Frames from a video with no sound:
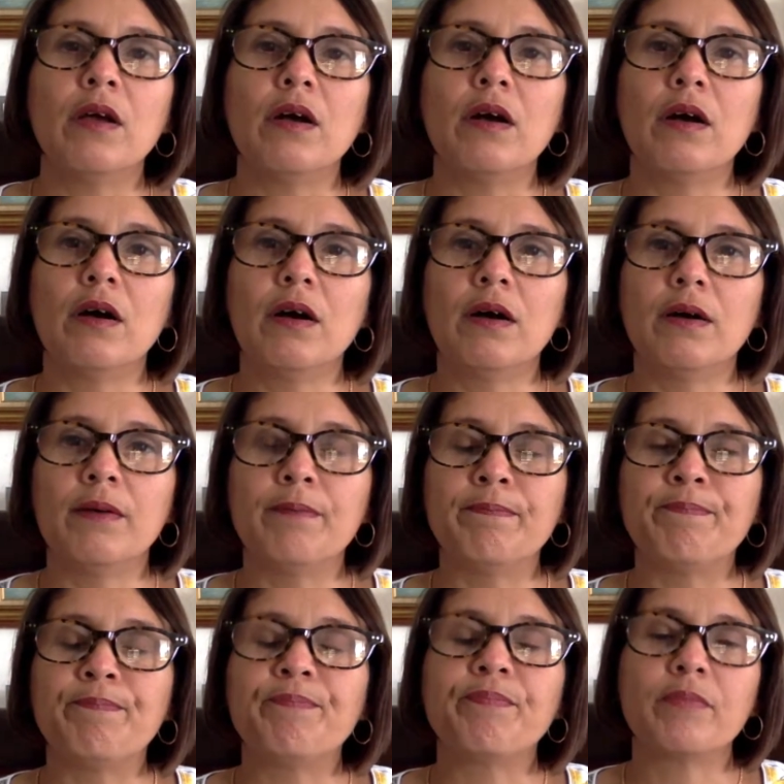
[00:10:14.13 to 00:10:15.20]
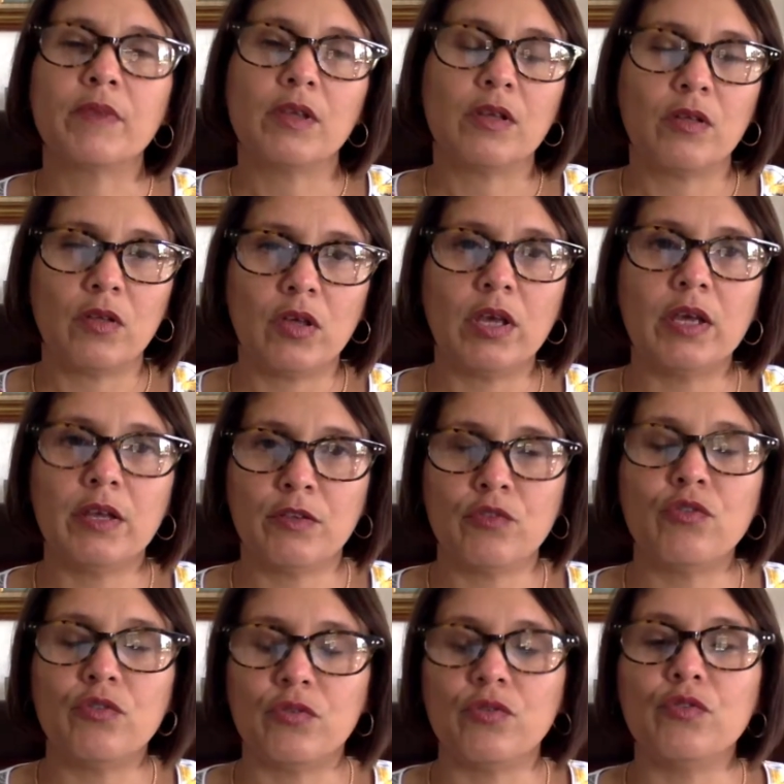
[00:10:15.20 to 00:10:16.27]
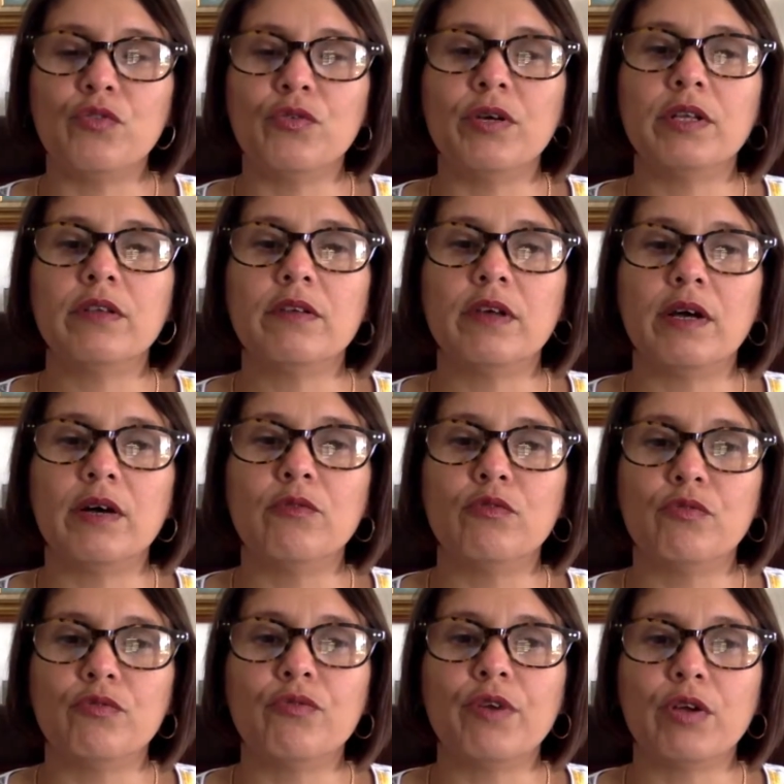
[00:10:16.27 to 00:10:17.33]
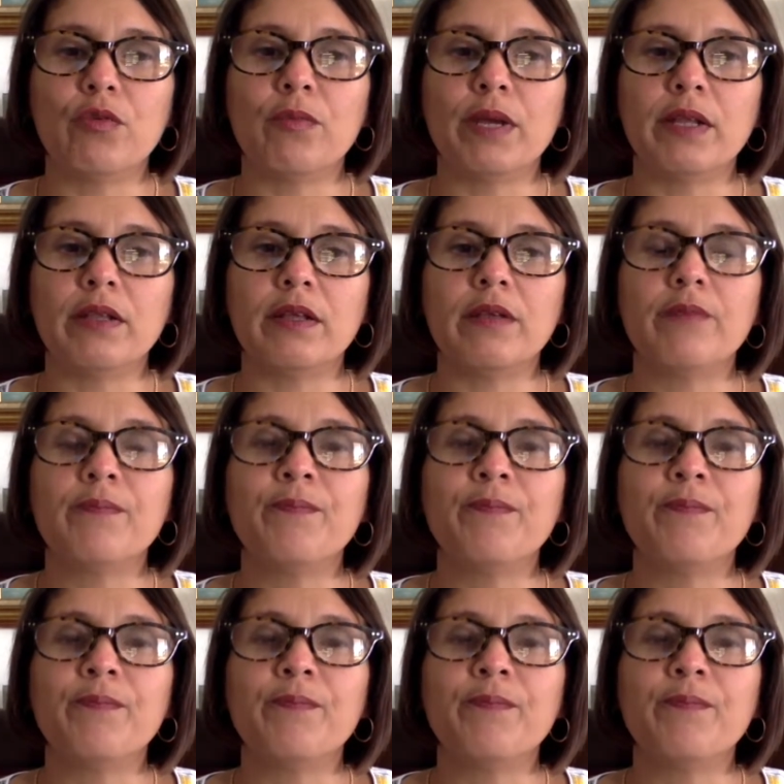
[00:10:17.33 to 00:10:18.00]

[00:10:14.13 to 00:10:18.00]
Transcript: um, eh, do it. I will recommend it.